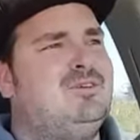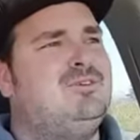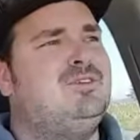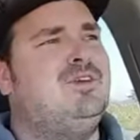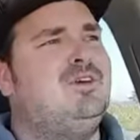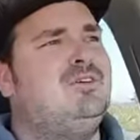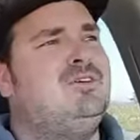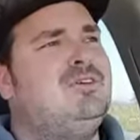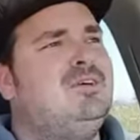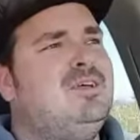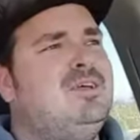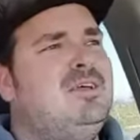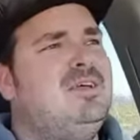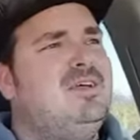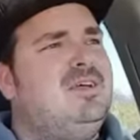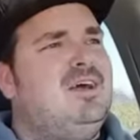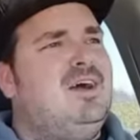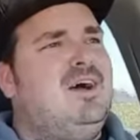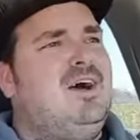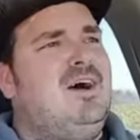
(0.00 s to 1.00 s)
So,
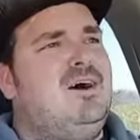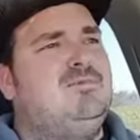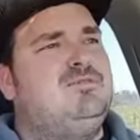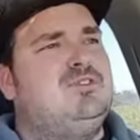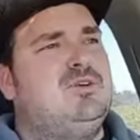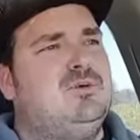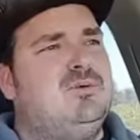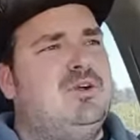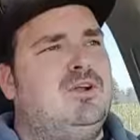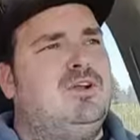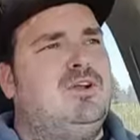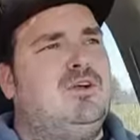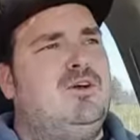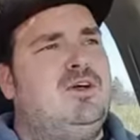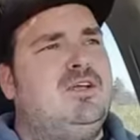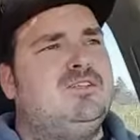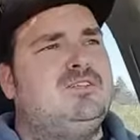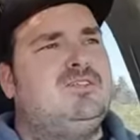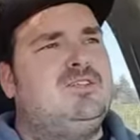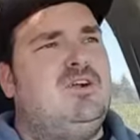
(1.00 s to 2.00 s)
we're going to go
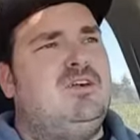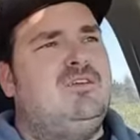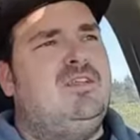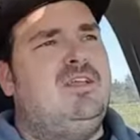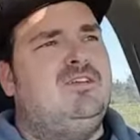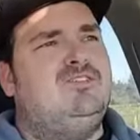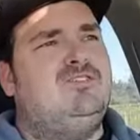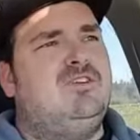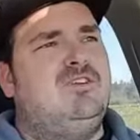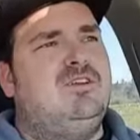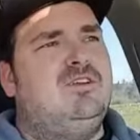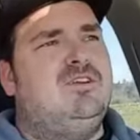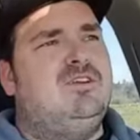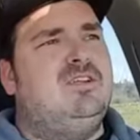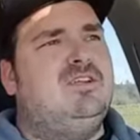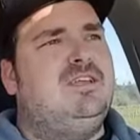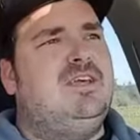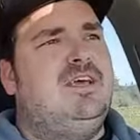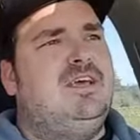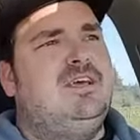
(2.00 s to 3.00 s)
ahead and start that journey
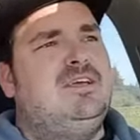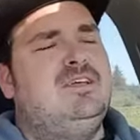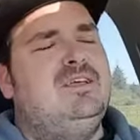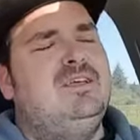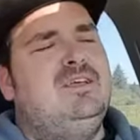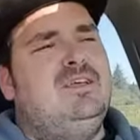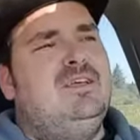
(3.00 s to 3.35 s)
today.